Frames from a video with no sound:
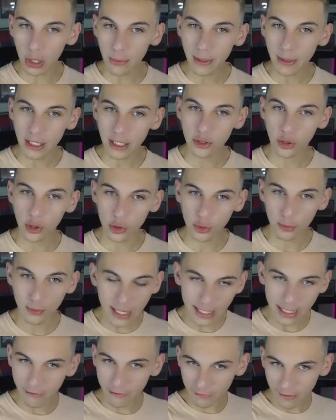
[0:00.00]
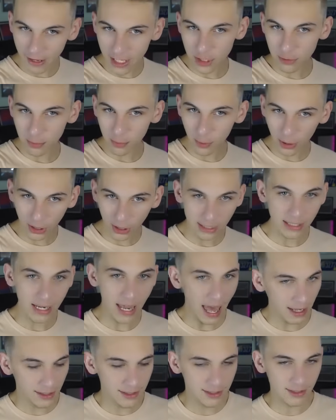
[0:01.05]
me on social media, Facebook and
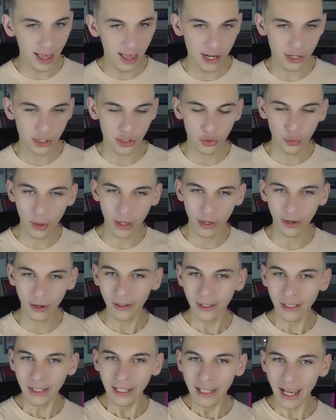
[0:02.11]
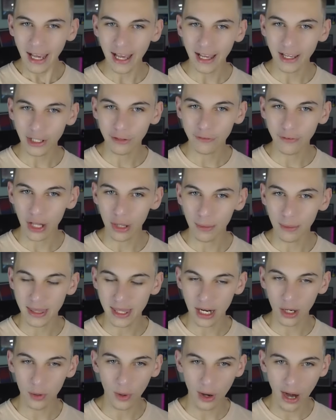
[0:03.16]
X/Twitter. You can follow me
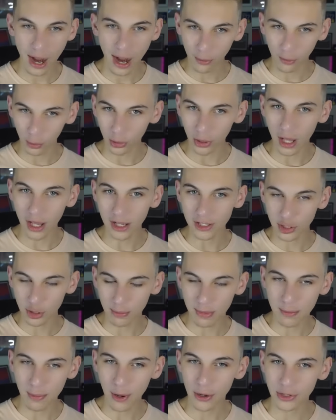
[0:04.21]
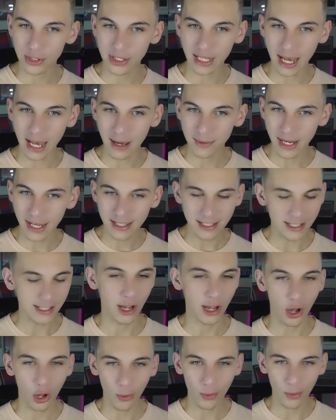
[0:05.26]
there where I will also be posting updates, as I
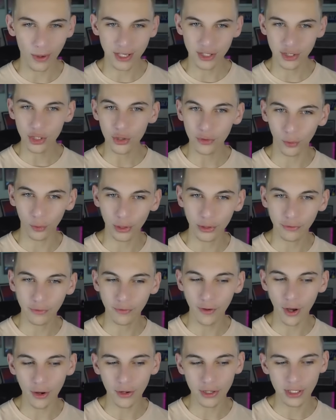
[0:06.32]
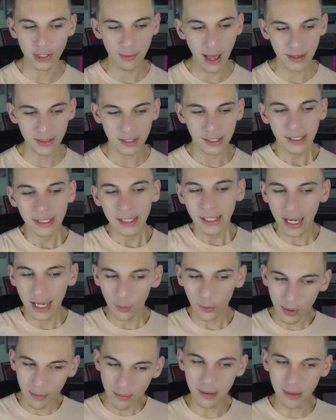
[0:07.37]
always do for you folks, about what
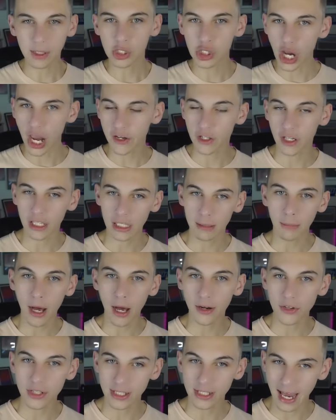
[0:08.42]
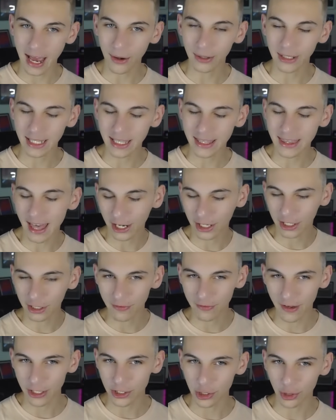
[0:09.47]
may be changing in the models and how, again, that could
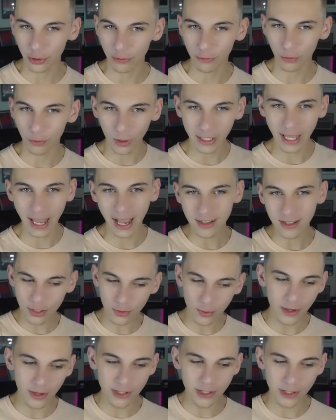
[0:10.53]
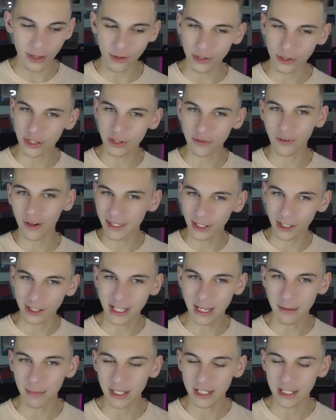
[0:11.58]
affect your forecast, as well as other just fun little
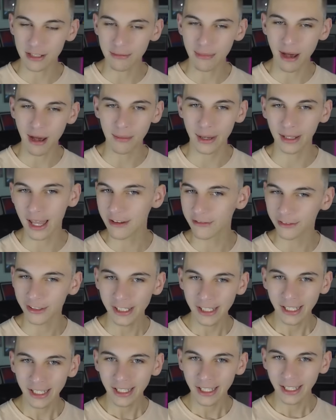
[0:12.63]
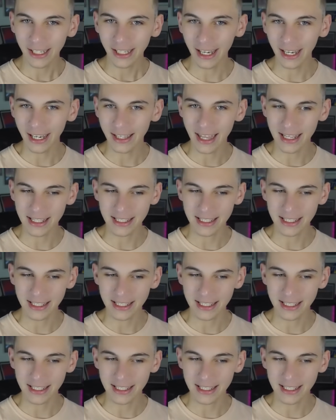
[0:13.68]
tidbits about my life that